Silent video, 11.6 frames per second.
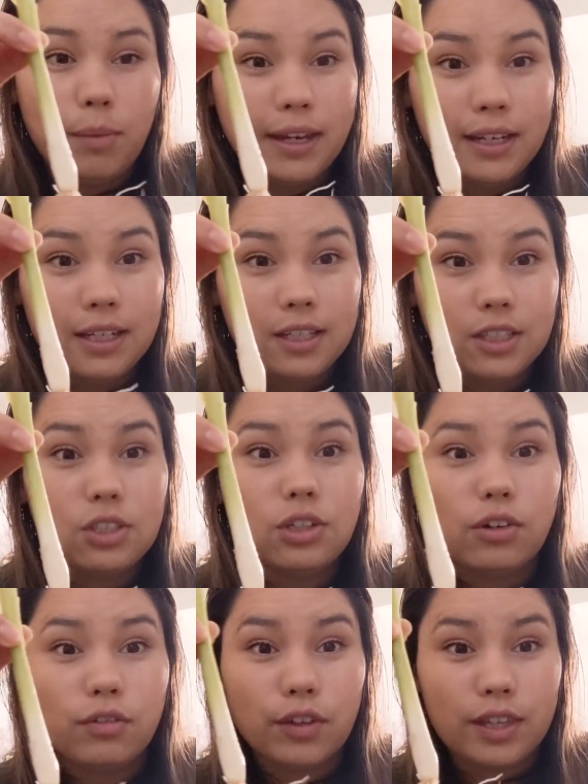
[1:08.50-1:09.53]
might need an
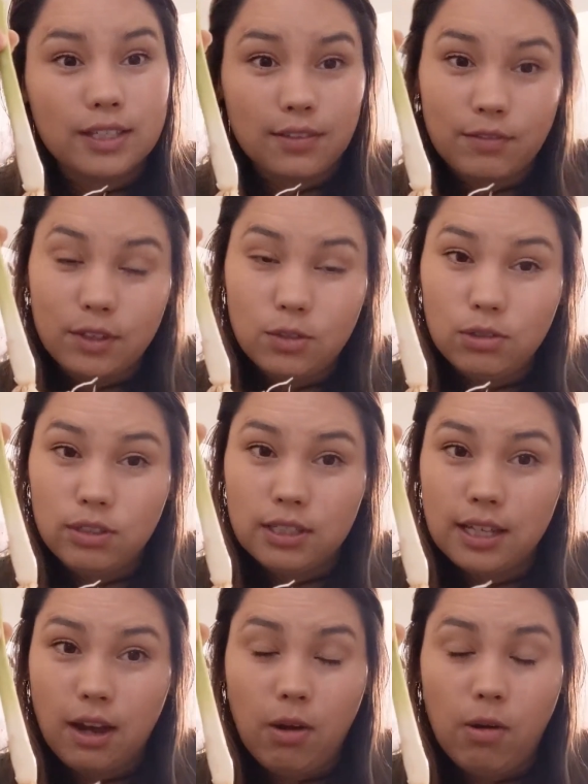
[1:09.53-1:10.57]
adult for this if you do
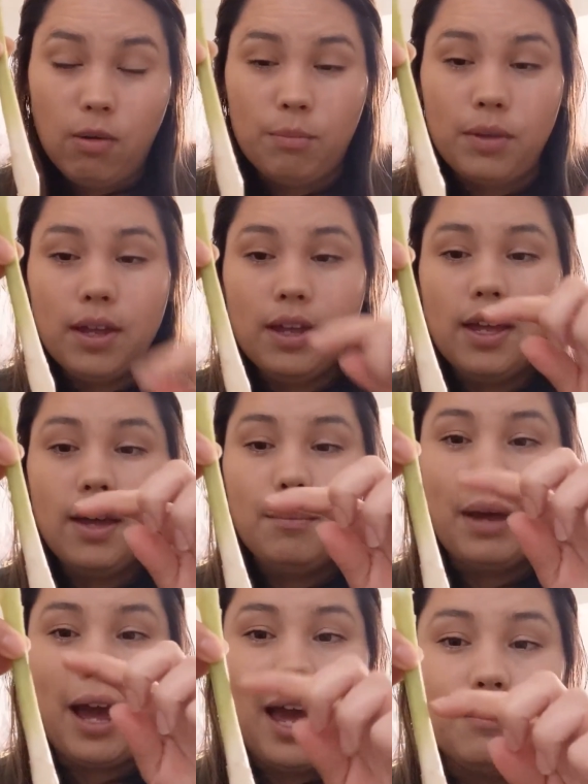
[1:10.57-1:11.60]
this at home.
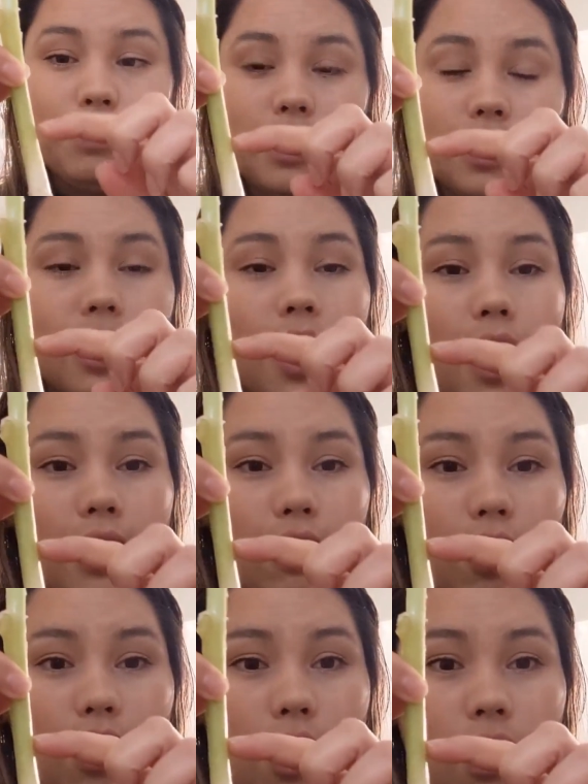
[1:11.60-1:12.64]
But I'm going to cut
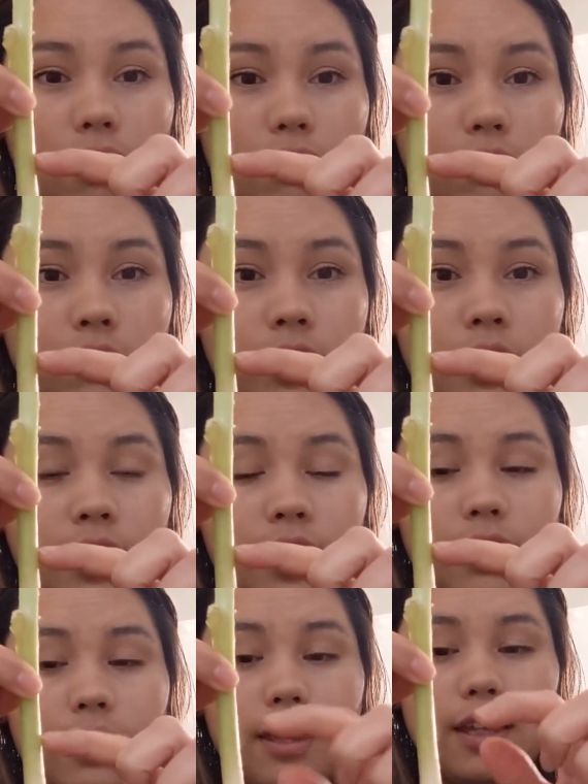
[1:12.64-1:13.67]
off
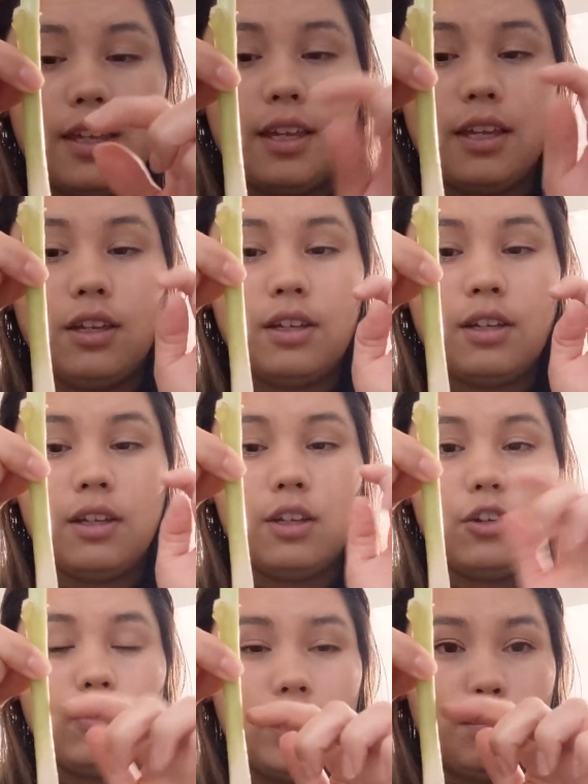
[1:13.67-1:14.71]
the
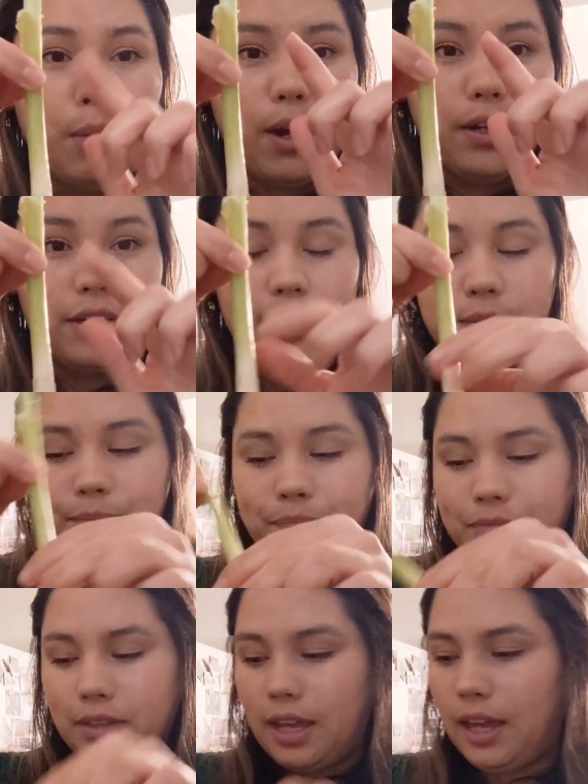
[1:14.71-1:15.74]
green part.
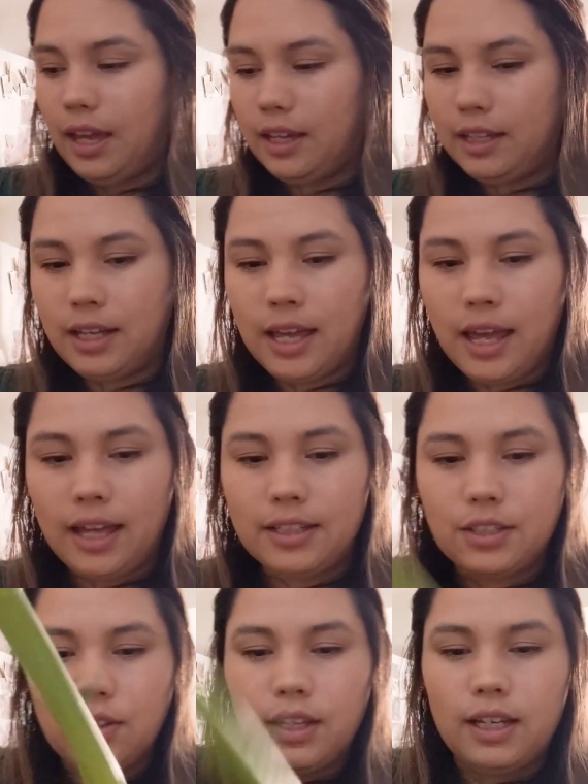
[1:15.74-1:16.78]
Okay, and
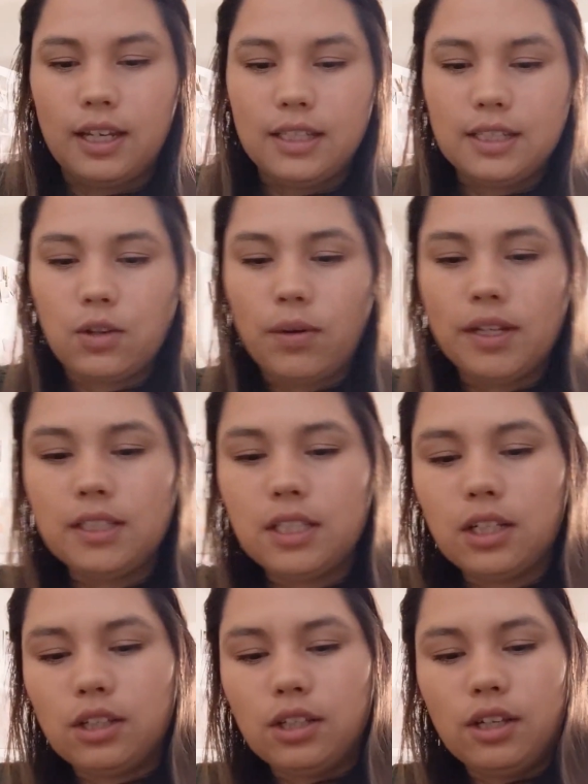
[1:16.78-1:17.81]
so then it's going
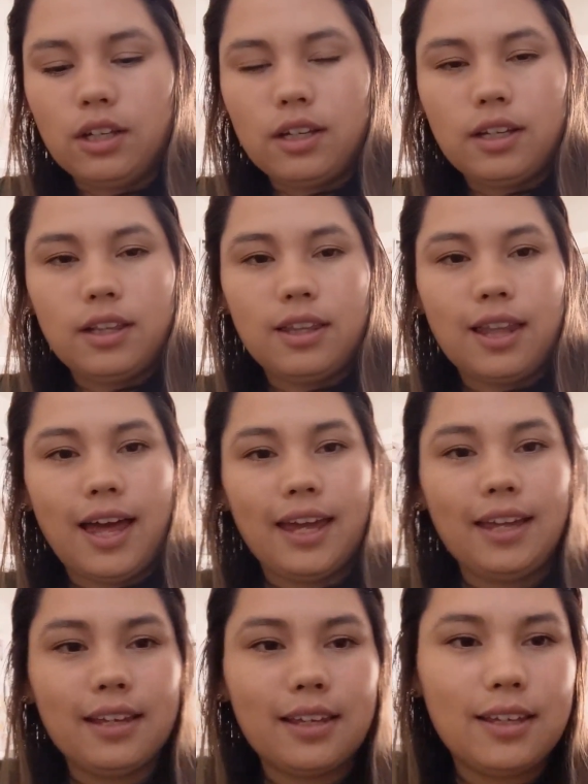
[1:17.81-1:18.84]
to look
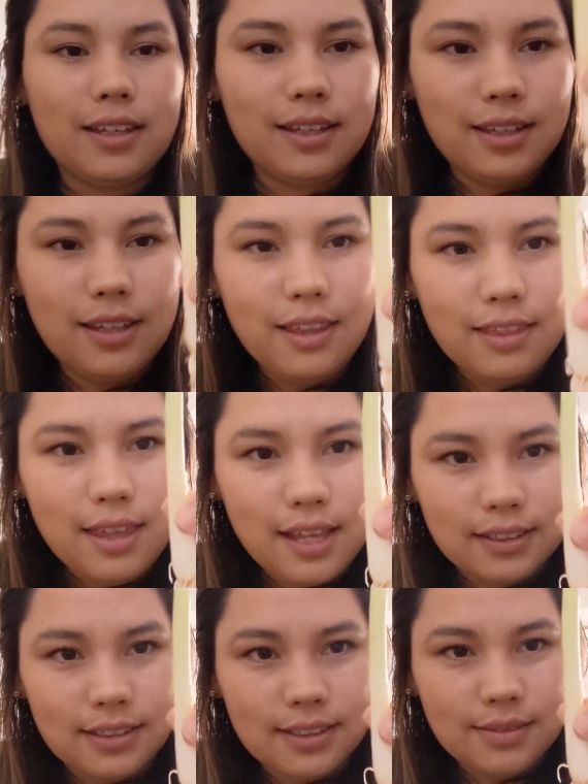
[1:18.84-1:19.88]
like
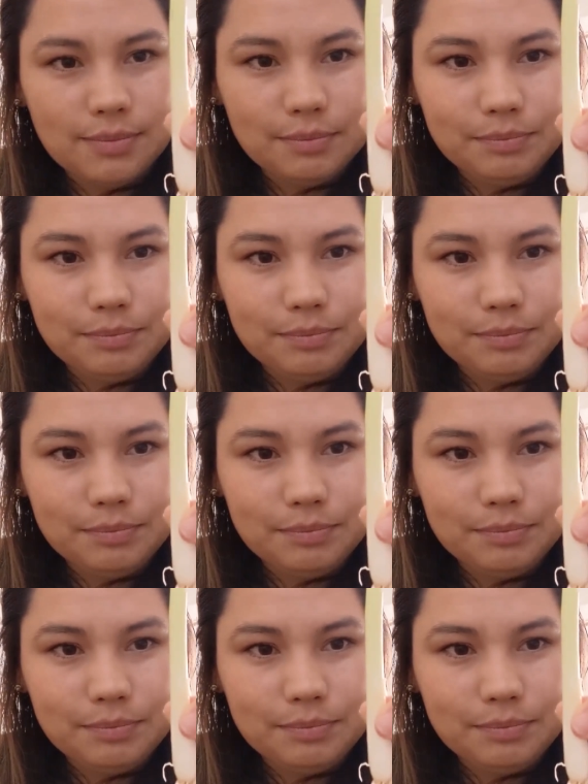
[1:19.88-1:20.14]
this.